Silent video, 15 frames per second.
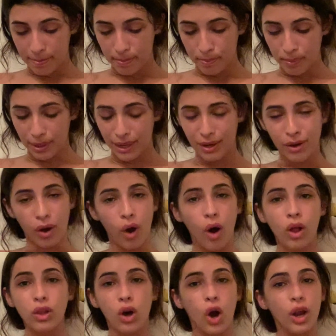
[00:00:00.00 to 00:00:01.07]
But in
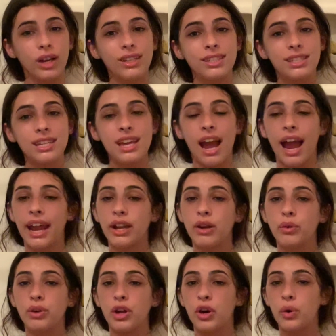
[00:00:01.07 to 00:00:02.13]
all honesty, I
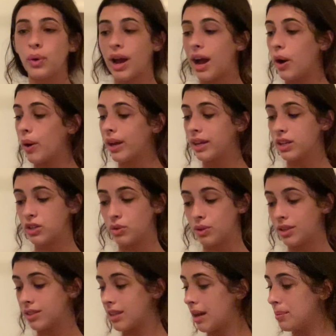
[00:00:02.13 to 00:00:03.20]
don't know how I could do
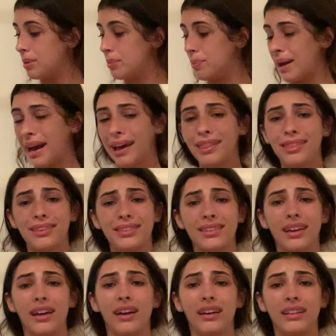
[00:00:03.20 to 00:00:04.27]
this. Any baths?
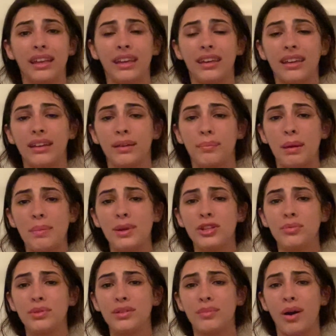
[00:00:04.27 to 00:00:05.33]
Like, maybe I
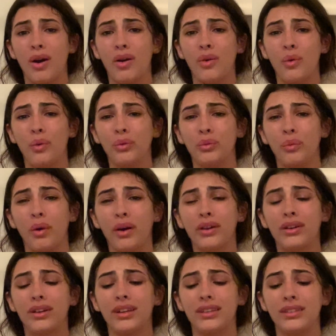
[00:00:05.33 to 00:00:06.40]
should put some cold
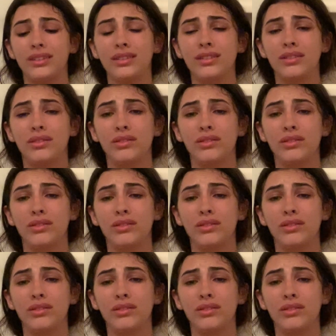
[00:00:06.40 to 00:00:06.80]
water because this is